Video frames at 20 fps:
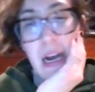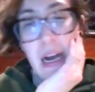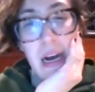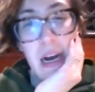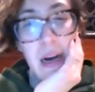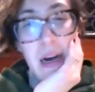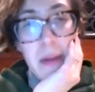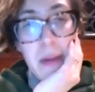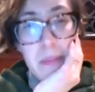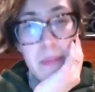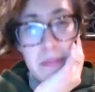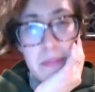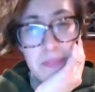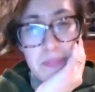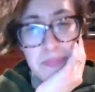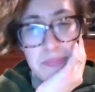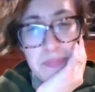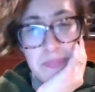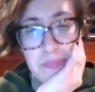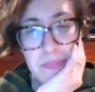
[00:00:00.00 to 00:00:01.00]
Um,
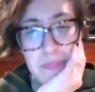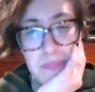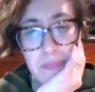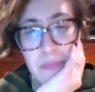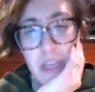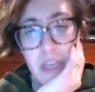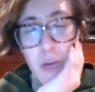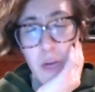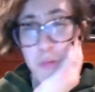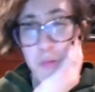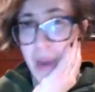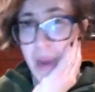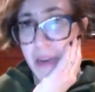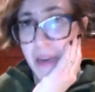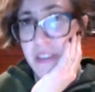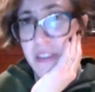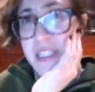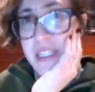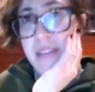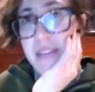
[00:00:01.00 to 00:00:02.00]

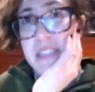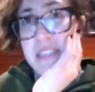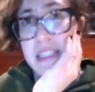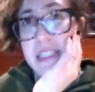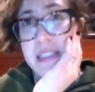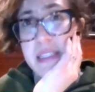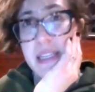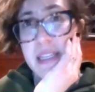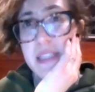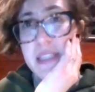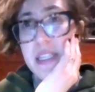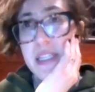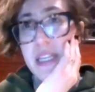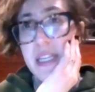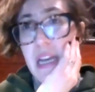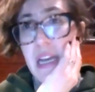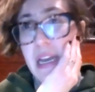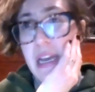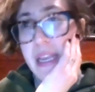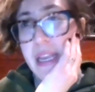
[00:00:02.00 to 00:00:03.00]
around
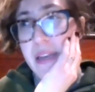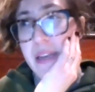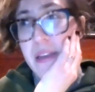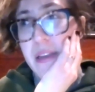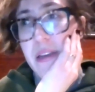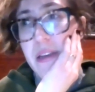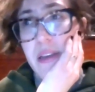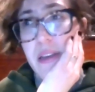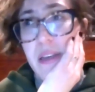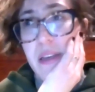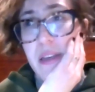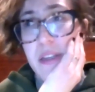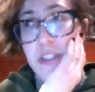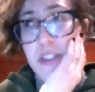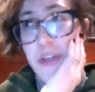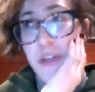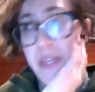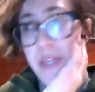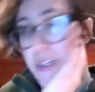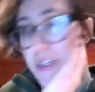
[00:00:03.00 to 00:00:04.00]
1769,
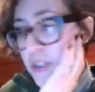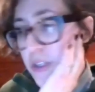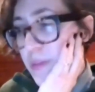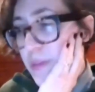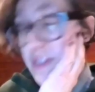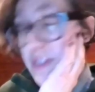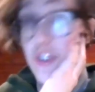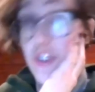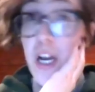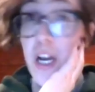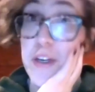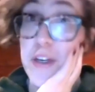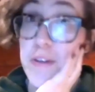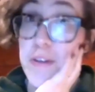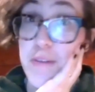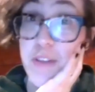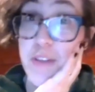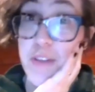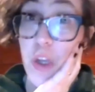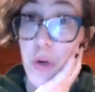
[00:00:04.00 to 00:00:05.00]
Tony and Cuba's daughter
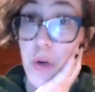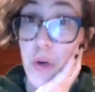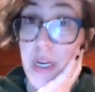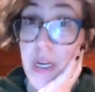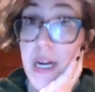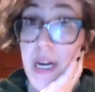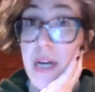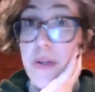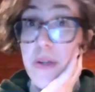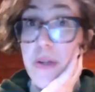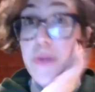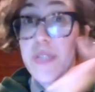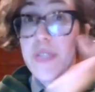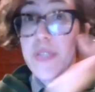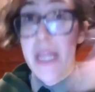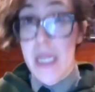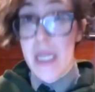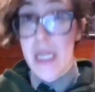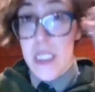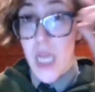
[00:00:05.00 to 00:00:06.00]
Flora, who's
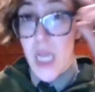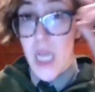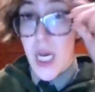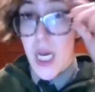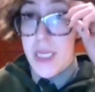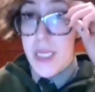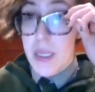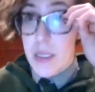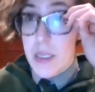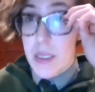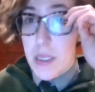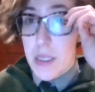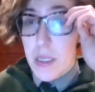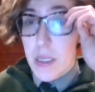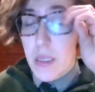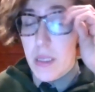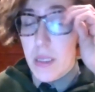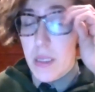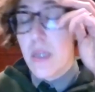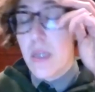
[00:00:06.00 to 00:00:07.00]
then a toddler,